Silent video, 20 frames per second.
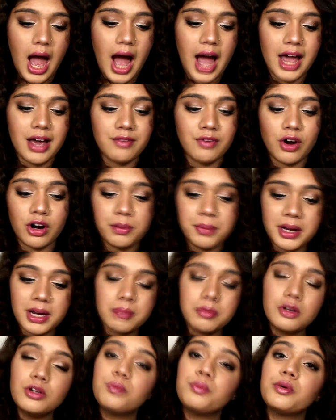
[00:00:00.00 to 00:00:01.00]
I have not been
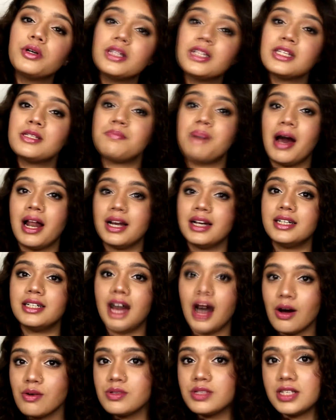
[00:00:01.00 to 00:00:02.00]
able to put this palette
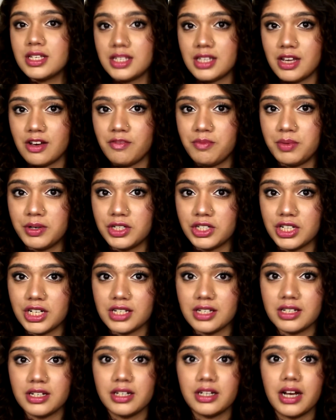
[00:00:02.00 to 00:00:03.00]
down since I've
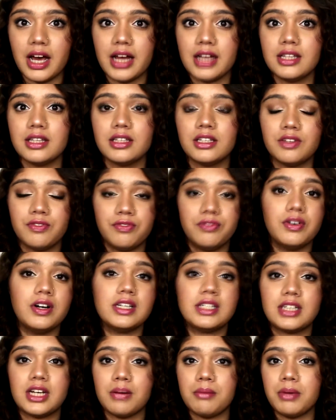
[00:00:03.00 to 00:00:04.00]
purchased it, and the
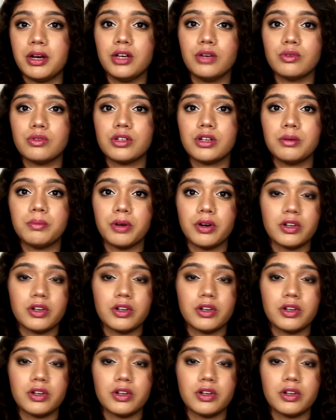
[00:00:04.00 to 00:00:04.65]
first time I used it